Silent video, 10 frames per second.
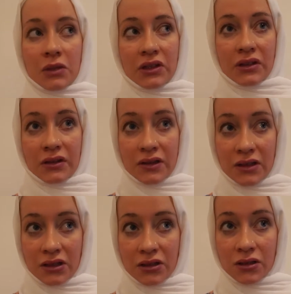
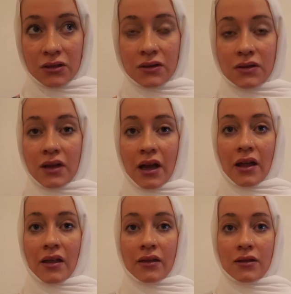decisions,
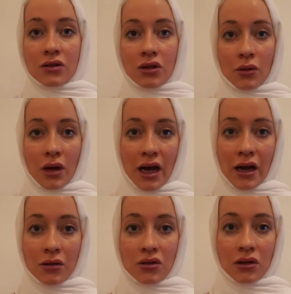and how
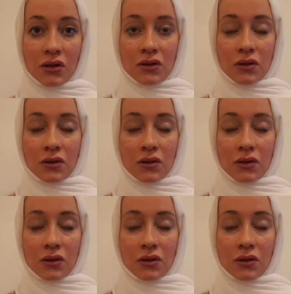you can